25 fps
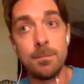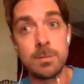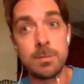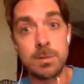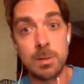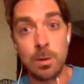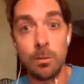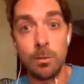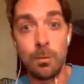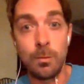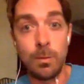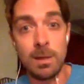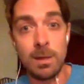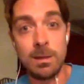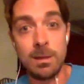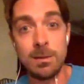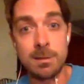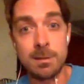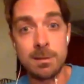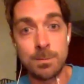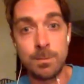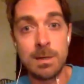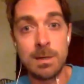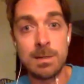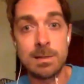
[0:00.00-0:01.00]
So in
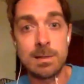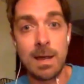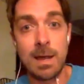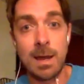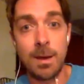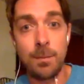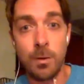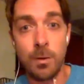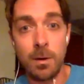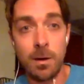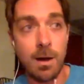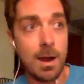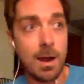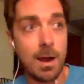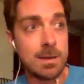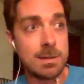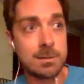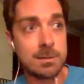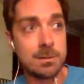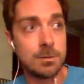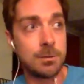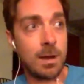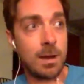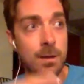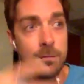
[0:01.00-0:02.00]
this meantime, where I
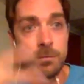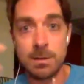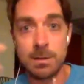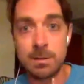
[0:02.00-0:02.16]
still have